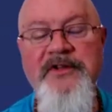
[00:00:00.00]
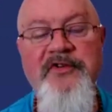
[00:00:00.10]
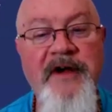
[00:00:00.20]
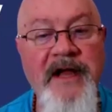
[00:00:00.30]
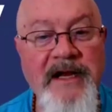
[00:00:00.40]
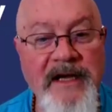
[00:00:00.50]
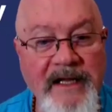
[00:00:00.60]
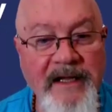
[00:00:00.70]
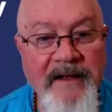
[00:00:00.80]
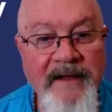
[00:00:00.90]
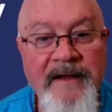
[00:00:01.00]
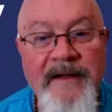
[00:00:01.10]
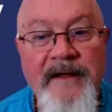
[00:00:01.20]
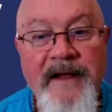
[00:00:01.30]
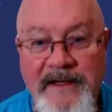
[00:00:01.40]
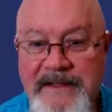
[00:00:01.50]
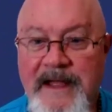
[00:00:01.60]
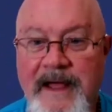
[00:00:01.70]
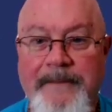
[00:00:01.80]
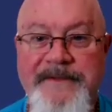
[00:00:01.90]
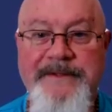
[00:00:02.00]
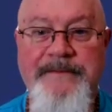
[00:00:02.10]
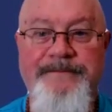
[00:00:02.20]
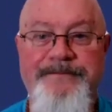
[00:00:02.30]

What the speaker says: training adepts.